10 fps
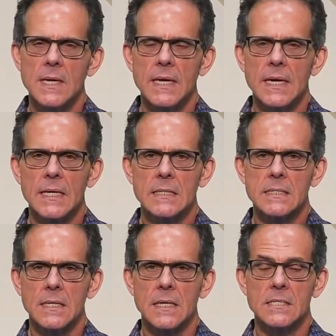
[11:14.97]

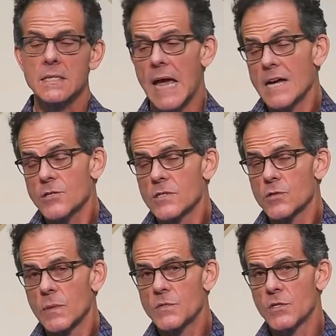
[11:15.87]
And it's actually a
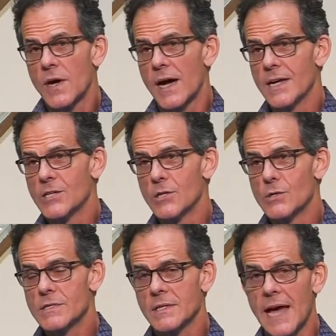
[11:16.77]
scripture I
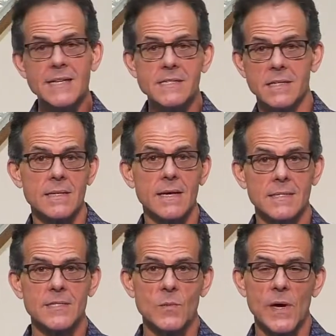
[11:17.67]
used last Sunday,
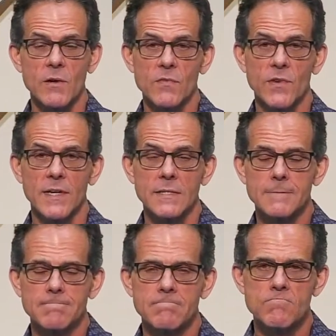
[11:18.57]
as a matter of fact.
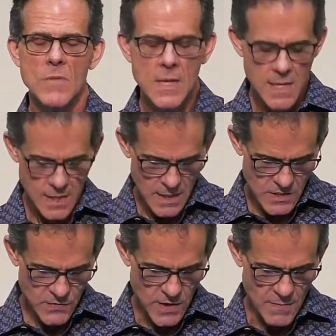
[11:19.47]

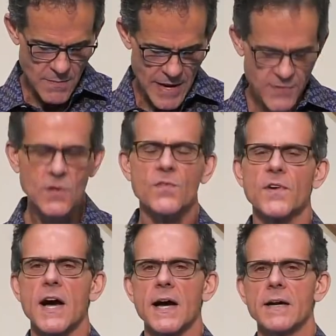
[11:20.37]
It's from Matthew
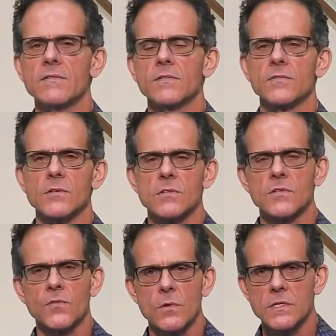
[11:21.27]
5,
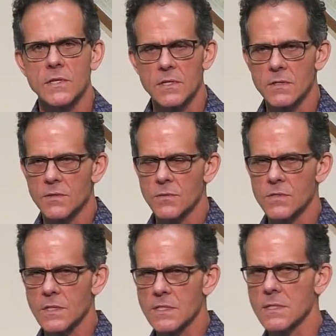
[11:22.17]
verses 14 through
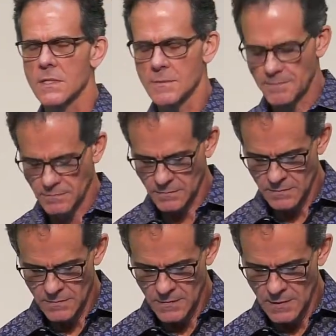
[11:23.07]
16,
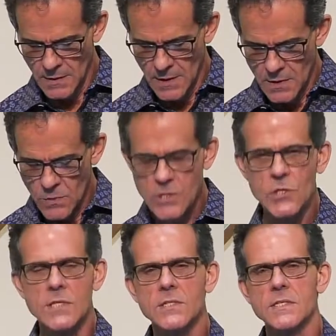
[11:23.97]
where
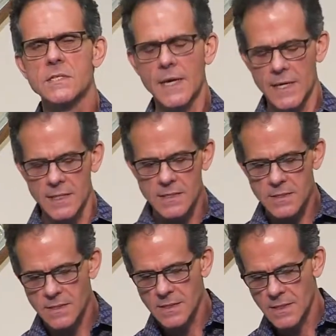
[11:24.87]
Jesus
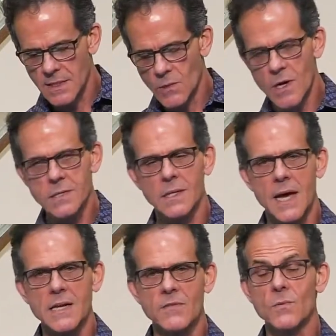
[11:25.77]
says, "You are the
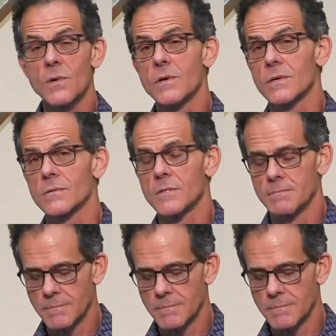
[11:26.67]
light of the world.